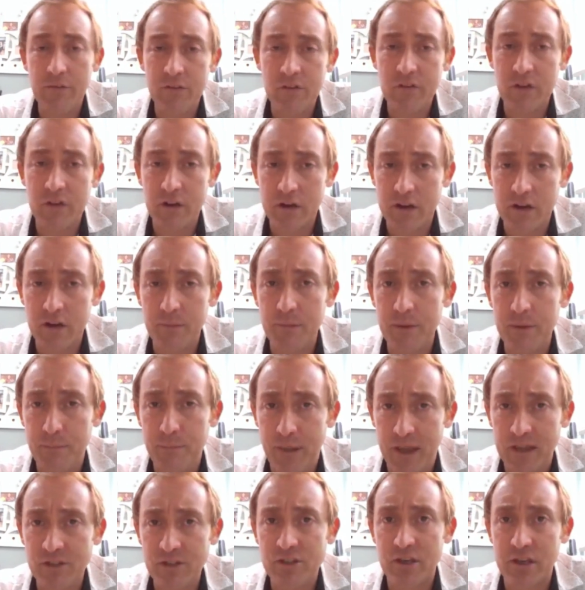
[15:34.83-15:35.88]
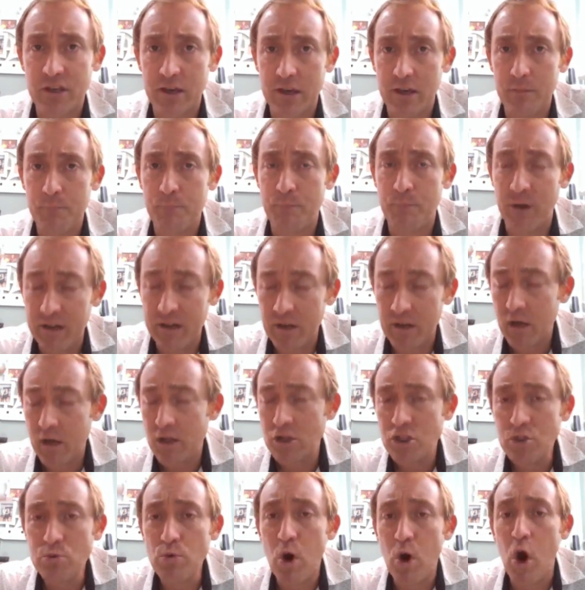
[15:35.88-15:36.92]
obviously you're going to be patient, but
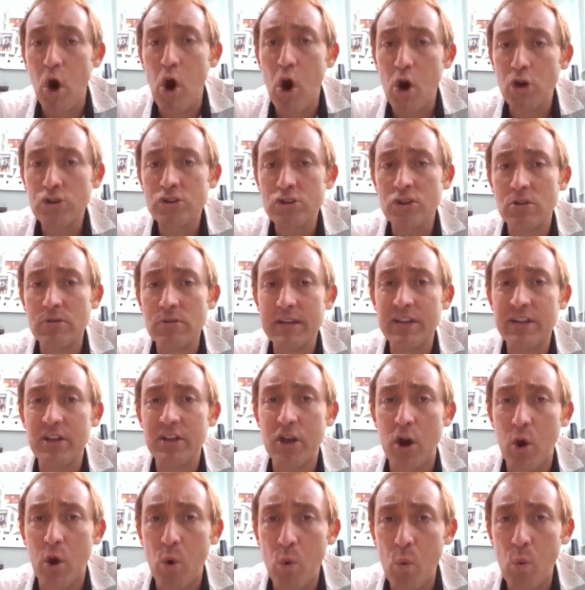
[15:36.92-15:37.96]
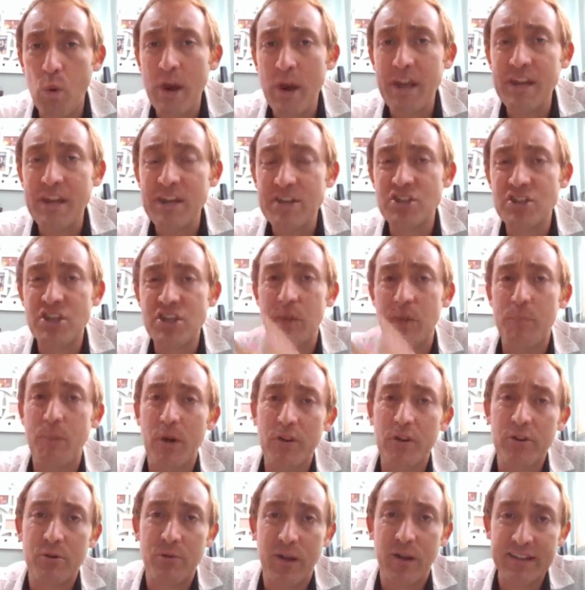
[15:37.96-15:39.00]
you also need to know when to jump
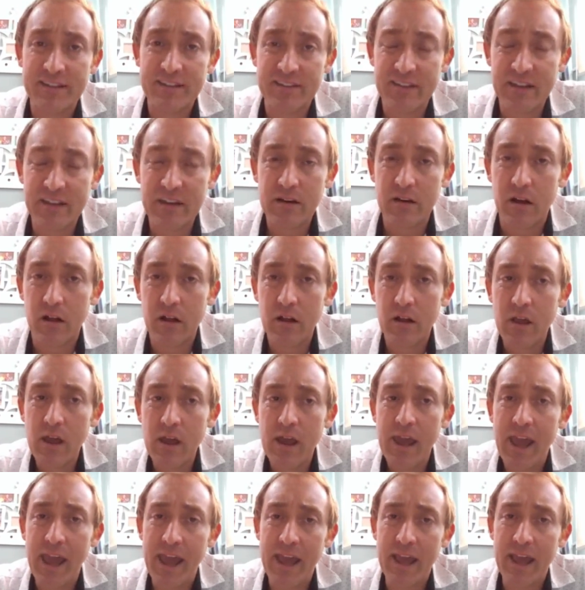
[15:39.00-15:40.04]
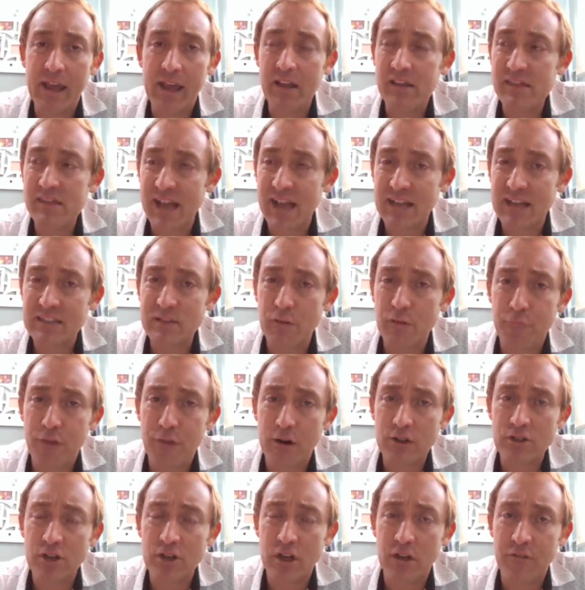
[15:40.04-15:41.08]
on the right deal. And that's a
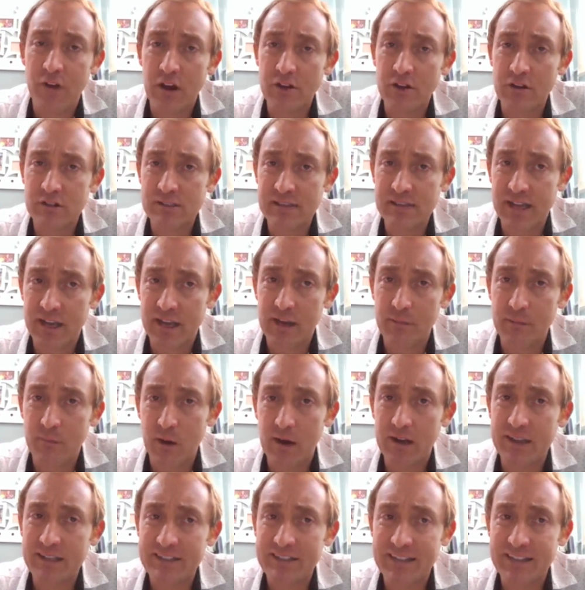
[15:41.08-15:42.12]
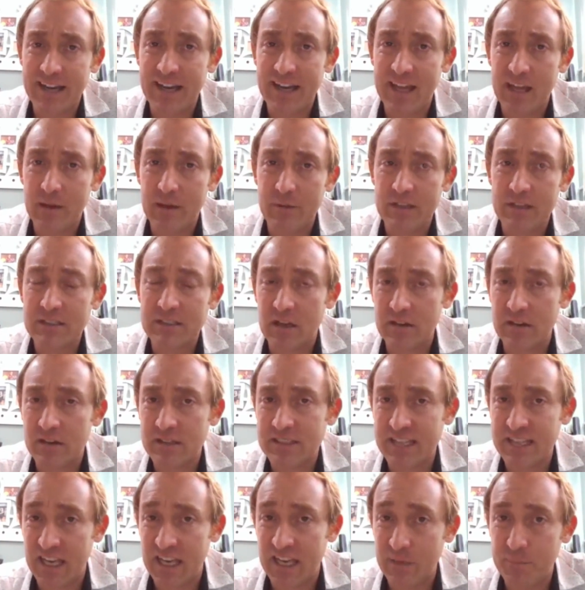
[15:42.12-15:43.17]
function of understanding market dynamics,
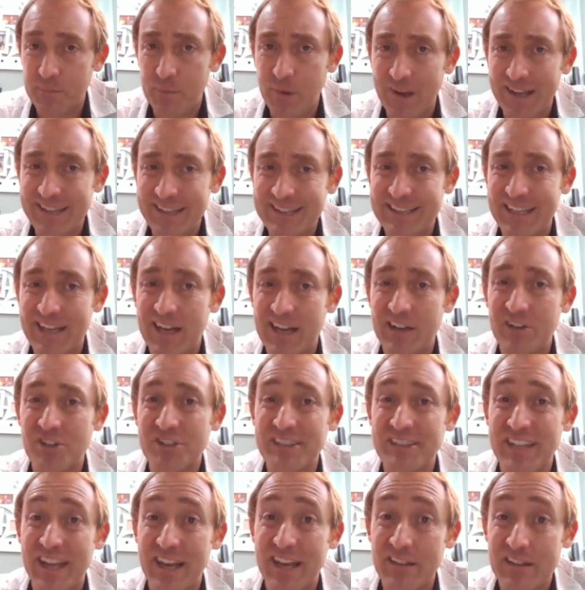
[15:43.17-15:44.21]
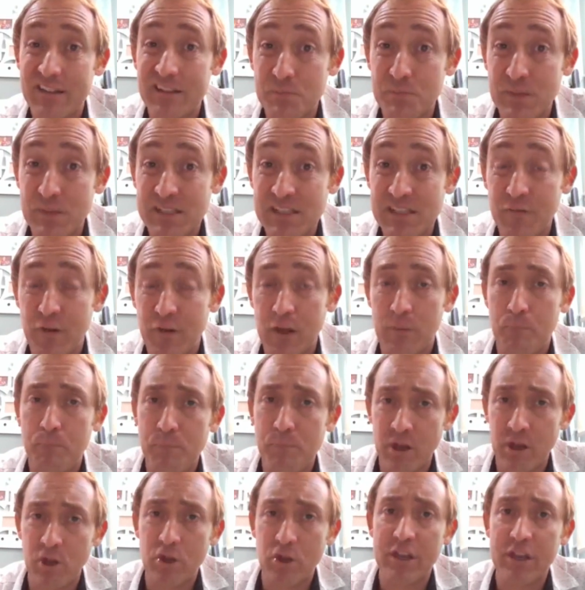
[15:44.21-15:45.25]
understanding pricing, understanding the specific
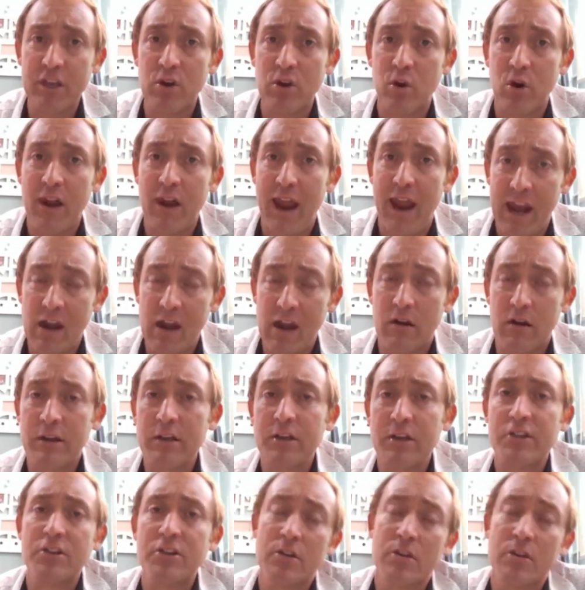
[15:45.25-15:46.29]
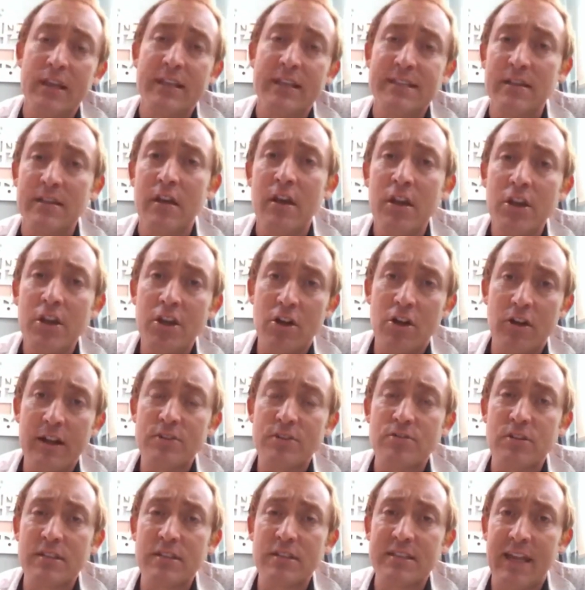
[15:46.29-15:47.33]
building or area you're
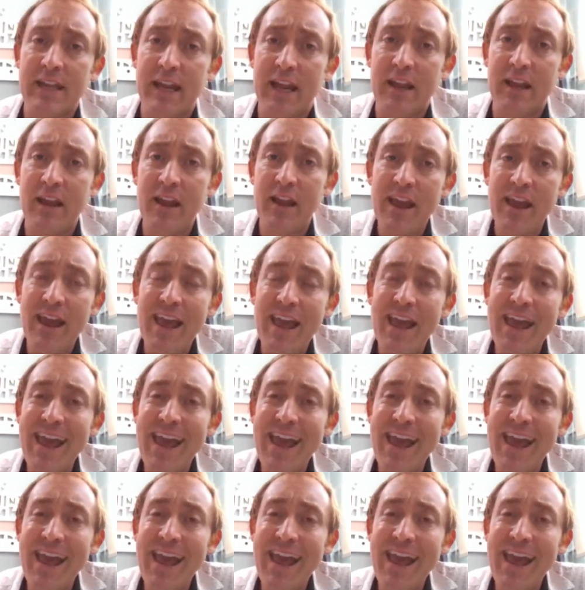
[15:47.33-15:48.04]
interested in,